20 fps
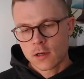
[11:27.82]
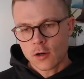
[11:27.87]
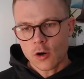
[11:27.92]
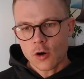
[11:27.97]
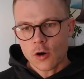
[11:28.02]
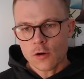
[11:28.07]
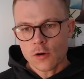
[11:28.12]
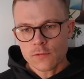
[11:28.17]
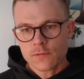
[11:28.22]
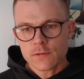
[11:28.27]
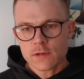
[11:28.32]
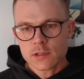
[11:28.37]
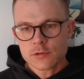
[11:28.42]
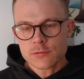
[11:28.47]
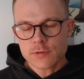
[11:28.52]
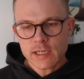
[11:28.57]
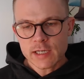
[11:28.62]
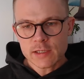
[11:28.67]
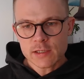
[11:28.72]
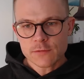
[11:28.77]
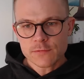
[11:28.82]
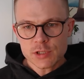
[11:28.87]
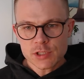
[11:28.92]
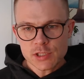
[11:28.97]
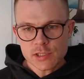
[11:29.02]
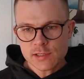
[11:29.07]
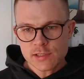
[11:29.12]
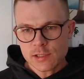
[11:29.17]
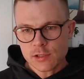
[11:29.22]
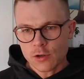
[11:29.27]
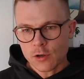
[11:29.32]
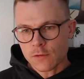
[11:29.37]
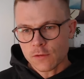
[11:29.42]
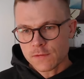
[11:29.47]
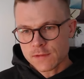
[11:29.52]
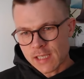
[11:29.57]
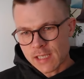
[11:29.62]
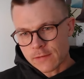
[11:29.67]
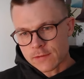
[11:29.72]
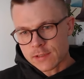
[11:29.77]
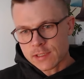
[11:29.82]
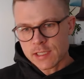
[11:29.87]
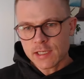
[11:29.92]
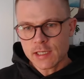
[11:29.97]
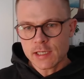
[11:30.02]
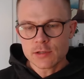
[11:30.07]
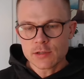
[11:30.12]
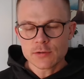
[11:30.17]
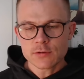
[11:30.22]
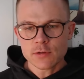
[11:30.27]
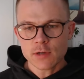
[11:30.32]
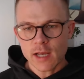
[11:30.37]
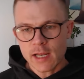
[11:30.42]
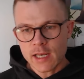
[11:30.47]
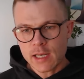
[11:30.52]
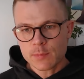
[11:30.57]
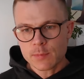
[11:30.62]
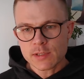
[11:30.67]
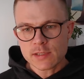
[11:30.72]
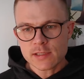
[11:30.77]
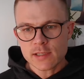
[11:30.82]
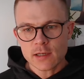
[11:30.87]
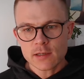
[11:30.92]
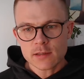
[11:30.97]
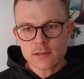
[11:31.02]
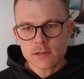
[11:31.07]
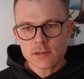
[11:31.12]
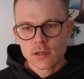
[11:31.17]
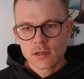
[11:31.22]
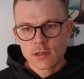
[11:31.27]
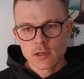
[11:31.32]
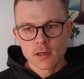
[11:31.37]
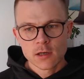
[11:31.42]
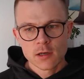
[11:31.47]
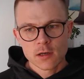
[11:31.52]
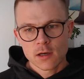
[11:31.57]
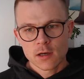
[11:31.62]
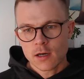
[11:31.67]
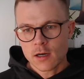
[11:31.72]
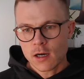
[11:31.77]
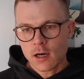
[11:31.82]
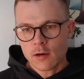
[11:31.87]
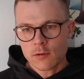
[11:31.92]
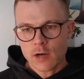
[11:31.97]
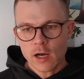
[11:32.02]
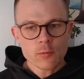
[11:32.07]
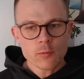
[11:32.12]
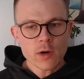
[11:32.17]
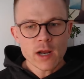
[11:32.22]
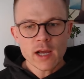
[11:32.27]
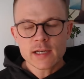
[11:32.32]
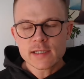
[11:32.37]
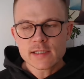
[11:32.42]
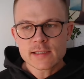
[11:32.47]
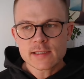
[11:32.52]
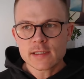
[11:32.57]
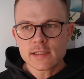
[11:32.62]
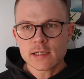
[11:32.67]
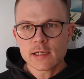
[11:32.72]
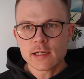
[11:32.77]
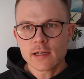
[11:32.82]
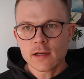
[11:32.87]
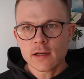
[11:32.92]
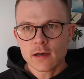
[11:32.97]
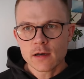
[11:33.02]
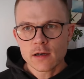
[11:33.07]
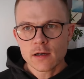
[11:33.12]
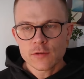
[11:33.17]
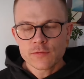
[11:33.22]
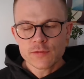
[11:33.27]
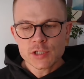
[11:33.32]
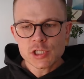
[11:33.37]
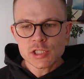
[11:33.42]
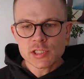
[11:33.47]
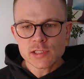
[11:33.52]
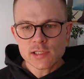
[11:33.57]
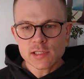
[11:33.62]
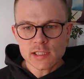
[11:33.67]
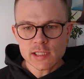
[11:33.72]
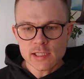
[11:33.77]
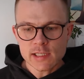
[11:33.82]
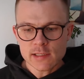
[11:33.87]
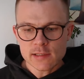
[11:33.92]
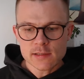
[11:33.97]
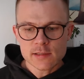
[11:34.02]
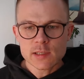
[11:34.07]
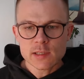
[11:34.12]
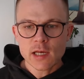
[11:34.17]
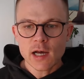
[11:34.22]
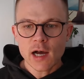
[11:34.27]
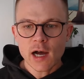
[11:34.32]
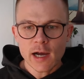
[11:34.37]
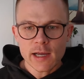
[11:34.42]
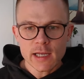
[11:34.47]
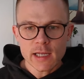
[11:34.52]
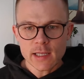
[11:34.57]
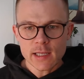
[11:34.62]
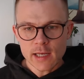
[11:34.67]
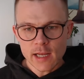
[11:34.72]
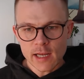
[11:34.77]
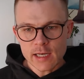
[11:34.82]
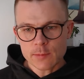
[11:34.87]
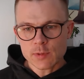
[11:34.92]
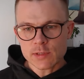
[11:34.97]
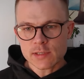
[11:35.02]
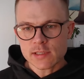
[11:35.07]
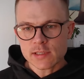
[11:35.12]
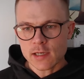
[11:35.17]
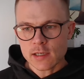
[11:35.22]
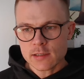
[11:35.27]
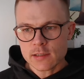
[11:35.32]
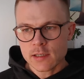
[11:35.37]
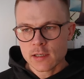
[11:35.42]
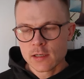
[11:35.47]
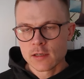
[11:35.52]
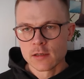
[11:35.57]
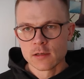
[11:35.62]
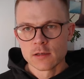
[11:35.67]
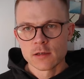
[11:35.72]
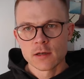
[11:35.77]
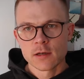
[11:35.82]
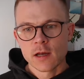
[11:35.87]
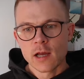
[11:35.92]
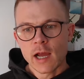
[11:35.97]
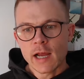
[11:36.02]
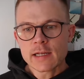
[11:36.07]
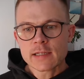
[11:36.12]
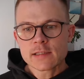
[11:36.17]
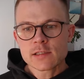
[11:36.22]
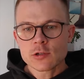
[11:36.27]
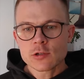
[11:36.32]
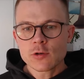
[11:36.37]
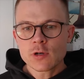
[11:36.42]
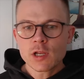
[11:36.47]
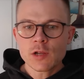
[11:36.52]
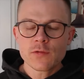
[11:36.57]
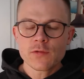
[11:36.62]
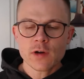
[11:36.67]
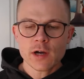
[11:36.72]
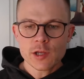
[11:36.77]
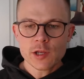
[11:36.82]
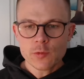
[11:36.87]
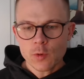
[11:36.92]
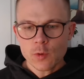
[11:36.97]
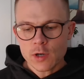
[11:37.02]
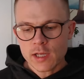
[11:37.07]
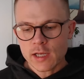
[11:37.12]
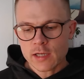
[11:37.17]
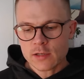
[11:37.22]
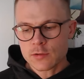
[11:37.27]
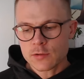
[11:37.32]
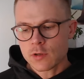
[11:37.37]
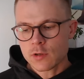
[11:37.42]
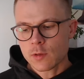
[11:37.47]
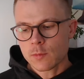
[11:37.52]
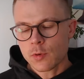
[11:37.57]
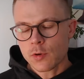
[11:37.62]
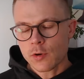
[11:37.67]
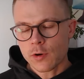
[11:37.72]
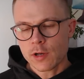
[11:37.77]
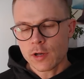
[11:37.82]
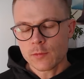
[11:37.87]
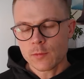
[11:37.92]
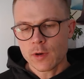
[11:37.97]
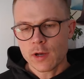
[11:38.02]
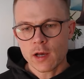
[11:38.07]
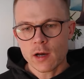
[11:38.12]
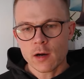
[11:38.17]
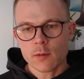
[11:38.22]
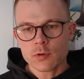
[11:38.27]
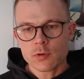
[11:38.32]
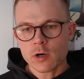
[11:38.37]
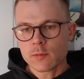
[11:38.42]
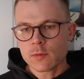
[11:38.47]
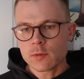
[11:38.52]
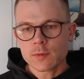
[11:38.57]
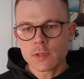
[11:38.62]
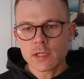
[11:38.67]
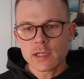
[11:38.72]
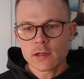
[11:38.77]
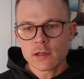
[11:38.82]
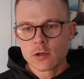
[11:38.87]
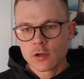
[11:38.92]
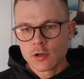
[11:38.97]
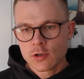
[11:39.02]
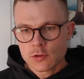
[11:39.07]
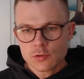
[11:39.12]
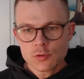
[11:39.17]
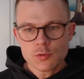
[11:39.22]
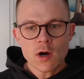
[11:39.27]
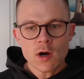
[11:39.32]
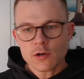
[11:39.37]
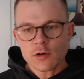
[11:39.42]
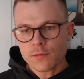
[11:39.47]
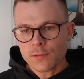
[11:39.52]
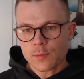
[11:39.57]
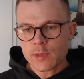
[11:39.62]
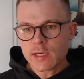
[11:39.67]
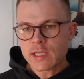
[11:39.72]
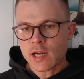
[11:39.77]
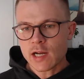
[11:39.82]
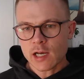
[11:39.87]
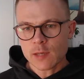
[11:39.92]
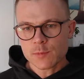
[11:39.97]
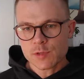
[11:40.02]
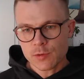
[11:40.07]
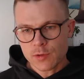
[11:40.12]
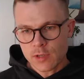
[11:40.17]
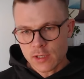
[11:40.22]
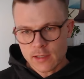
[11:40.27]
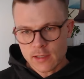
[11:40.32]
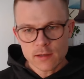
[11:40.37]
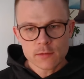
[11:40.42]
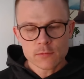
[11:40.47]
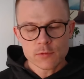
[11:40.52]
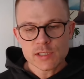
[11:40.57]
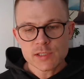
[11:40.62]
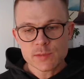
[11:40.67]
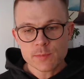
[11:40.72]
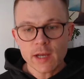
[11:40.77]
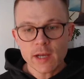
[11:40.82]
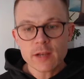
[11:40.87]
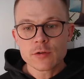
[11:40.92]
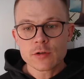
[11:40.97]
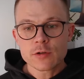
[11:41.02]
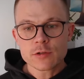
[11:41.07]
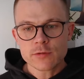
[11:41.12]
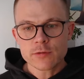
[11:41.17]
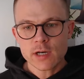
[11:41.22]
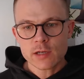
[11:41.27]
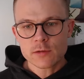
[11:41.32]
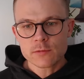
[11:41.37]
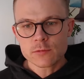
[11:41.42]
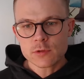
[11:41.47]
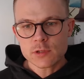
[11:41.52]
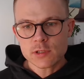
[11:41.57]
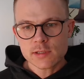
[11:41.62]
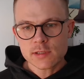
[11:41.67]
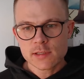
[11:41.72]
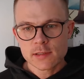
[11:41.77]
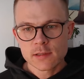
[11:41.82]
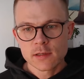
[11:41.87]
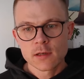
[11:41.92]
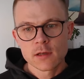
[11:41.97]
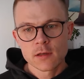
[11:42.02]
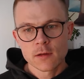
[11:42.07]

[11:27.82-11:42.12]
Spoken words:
of a trading efficiency of 70 to 80%. I rarely see efficiencies higher than 80%. And that's totally fine. You want to get to a point where probably 2 out of 3 times you can respect your trading rules